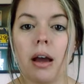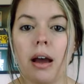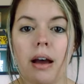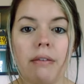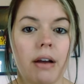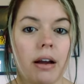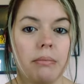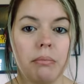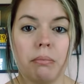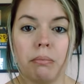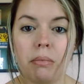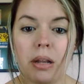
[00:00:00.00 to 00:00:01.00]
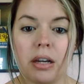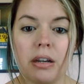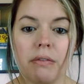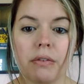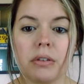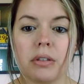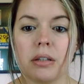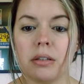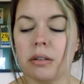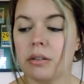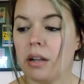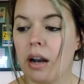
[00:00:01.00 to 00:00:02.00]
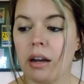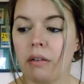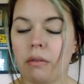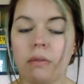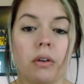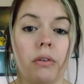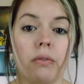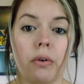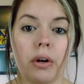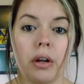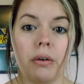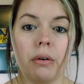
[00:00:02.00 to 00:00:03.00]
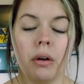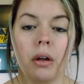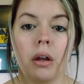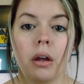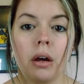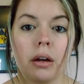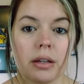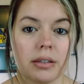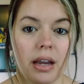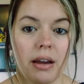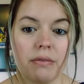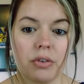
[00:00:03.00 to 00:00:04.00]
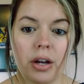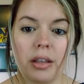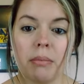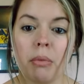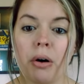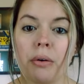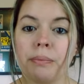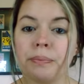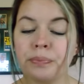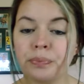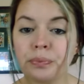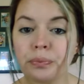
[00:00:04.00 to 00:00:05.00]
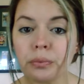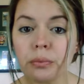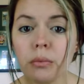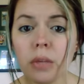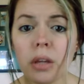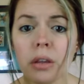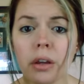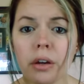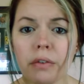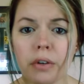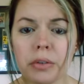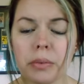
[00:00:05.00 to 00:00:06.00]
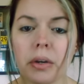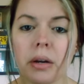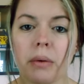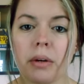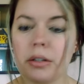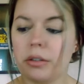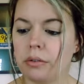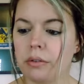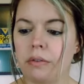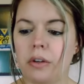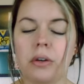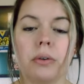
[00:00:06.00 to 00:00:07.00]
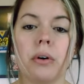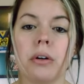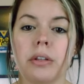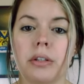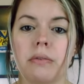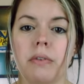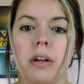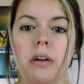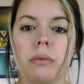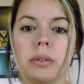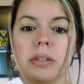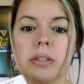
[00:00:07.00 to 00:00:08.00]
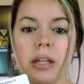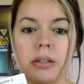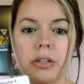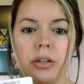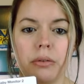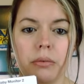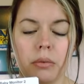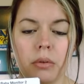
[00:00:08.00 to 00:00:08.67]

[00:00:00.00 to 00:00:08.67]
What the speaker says: I've got many different sensors that I can review for you because I have tried them all. The first one I wanted to review on this video was Sensue.